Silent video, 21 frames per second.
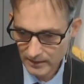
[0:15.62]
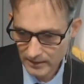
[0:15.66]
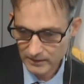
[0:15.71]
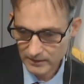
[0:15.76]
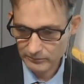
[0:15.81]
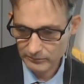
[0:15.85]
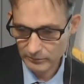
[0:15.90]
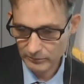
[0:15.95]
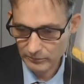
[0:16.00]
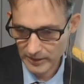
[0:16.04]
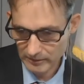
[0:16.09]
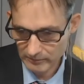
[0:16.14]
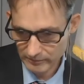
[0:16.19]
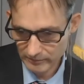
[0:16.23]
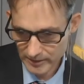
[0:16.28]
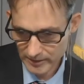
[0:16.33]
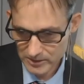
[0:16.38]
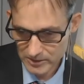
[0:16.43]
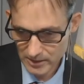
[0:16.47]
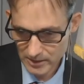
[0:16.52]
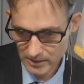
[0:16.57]
We confess
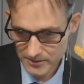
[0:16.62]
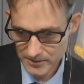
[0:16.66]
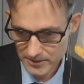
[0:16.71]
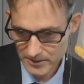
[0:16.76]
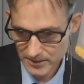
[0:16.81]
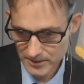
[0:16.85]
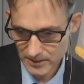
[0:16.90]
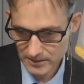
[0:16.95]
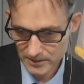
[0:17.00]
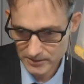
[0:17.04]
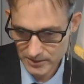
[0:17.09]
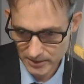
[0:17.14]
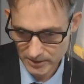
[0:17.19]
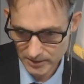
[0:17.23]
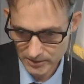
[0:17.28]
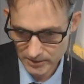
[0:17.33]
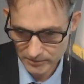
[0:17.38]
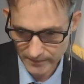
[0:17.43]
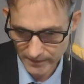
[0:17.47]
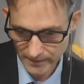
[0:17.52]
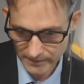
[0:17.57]
our sins, He is
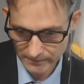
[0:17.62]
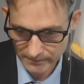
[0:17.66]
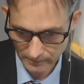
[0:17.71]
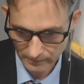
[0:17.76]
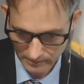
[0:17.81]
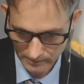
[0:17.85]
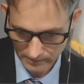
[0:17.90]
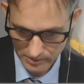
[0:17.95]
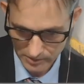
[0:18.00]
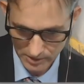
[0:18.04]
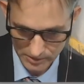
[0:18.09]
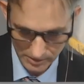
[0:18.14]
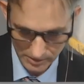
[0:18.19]
faithful and just to